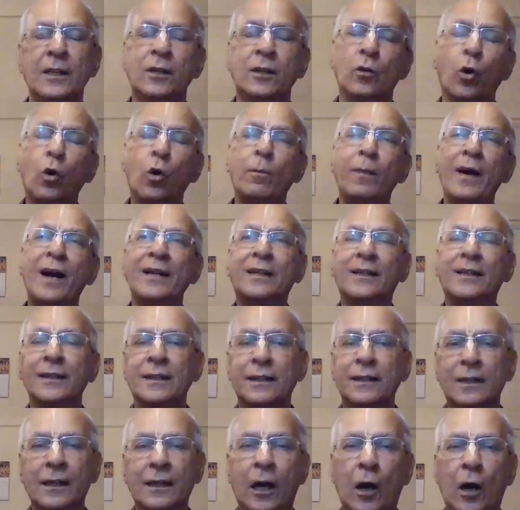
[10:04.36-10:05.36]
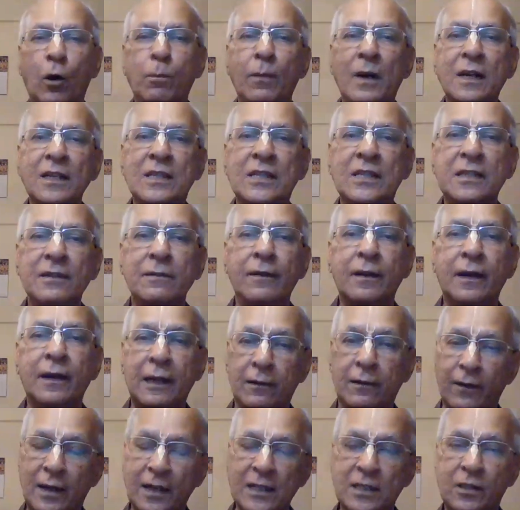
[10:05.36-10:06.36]
See, no matter how much your
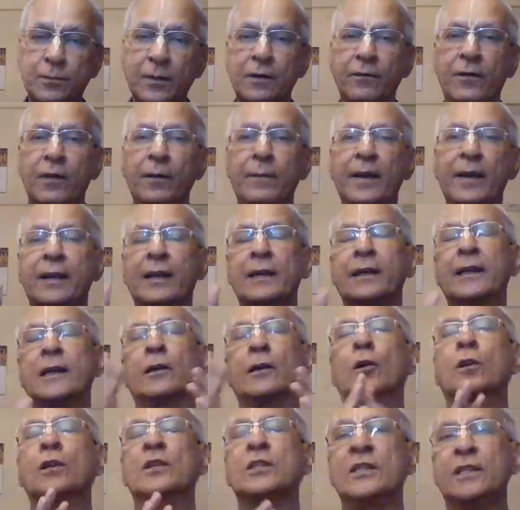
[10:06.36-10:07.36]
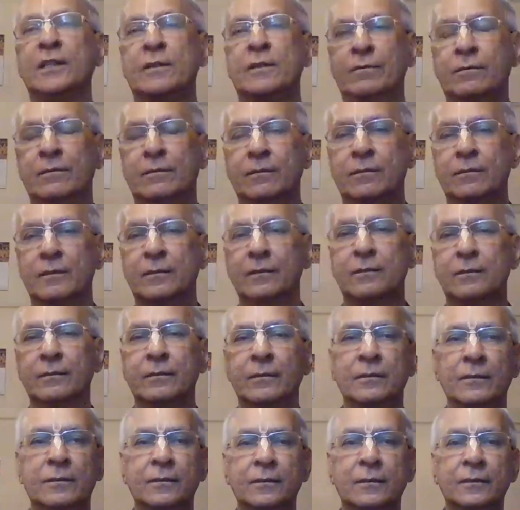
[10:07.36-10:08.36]
advancement we make in technology,
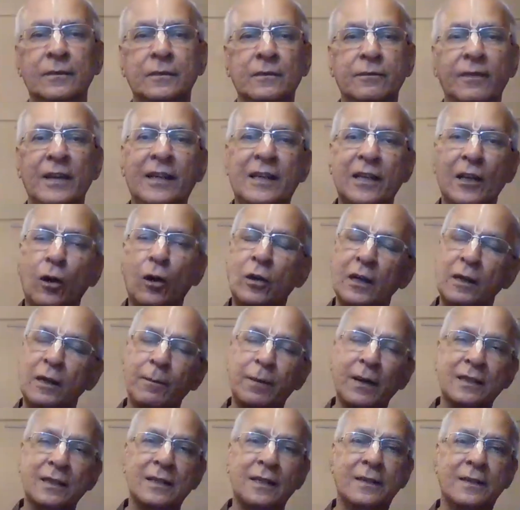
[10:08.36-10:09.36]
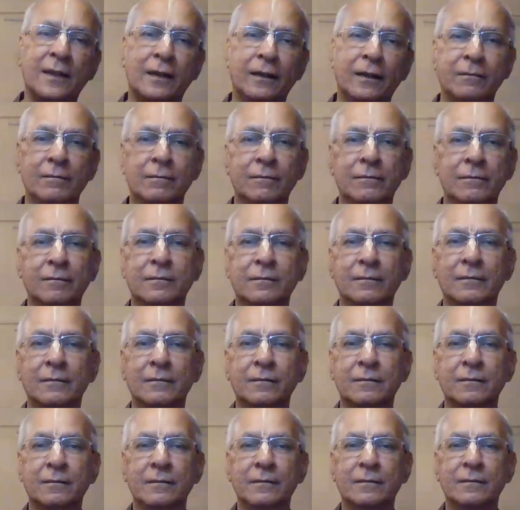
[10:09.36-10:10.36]
we cannot replace the sun.
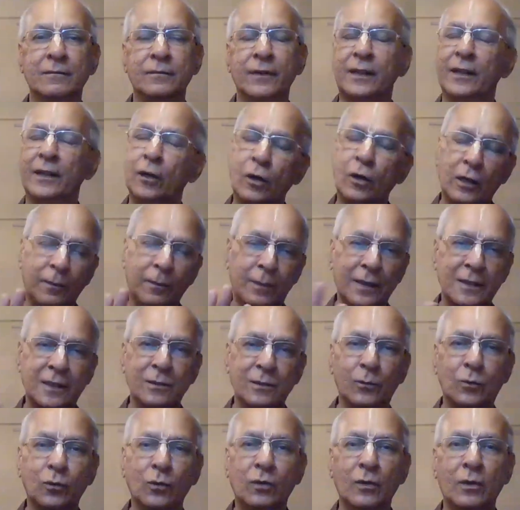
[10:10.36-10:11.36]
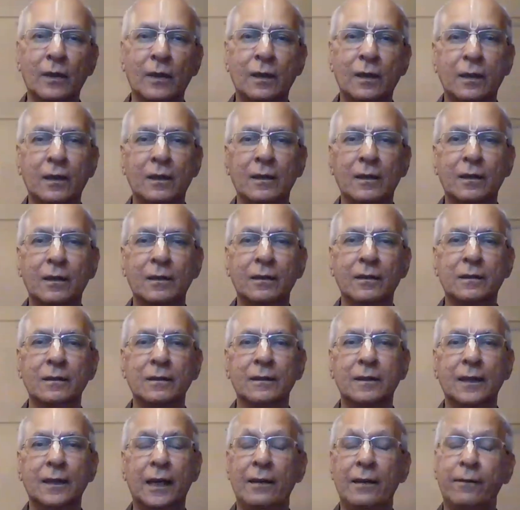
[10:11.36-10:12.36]
We cannot replace the moon.
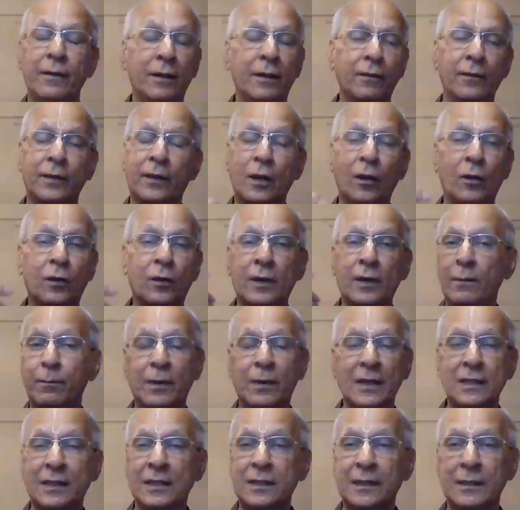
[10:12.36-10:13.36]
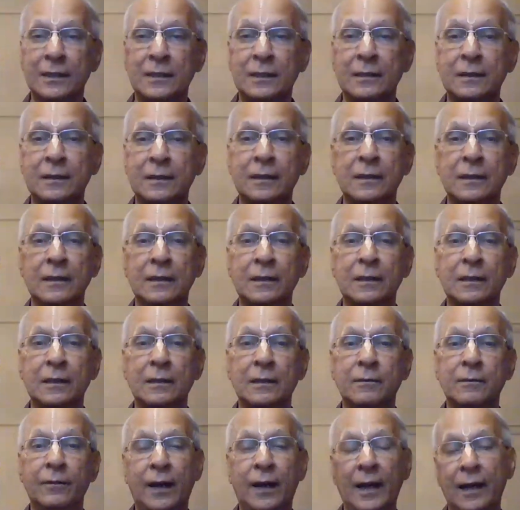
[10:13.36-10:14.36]
And even we cannot replace the
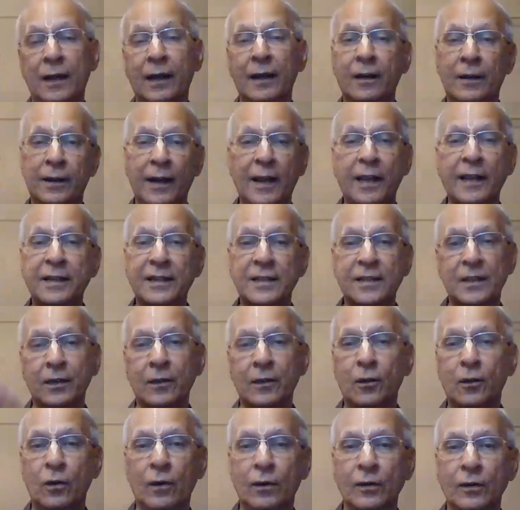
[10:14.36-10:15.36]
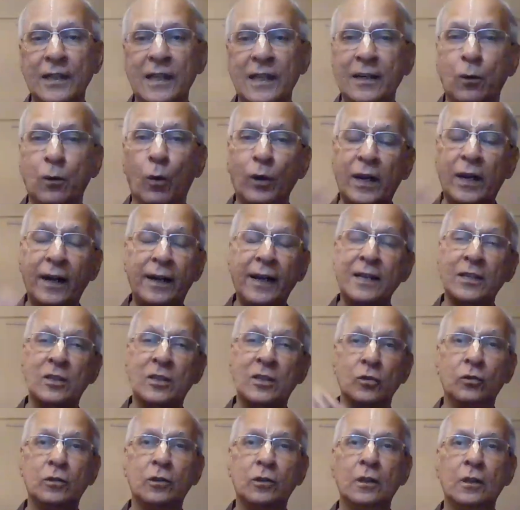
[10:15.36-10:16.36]
fire, rains, and all. See, in olden
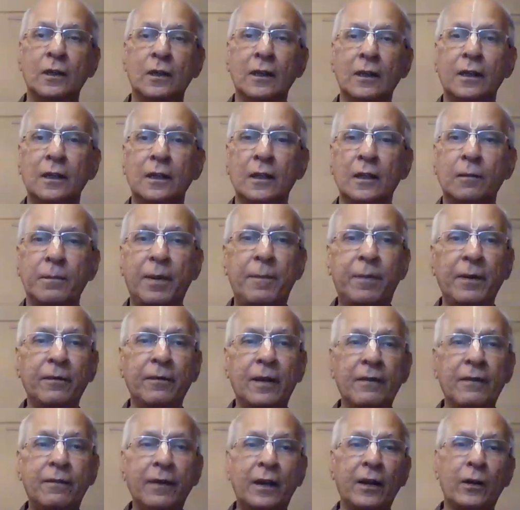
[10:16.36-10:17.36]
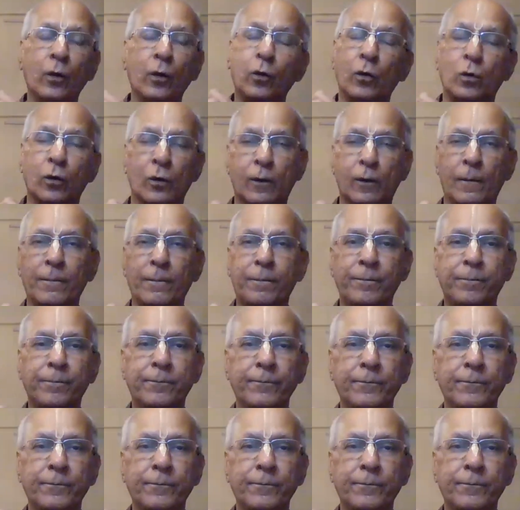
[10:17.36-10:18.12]
days, no, people very well know.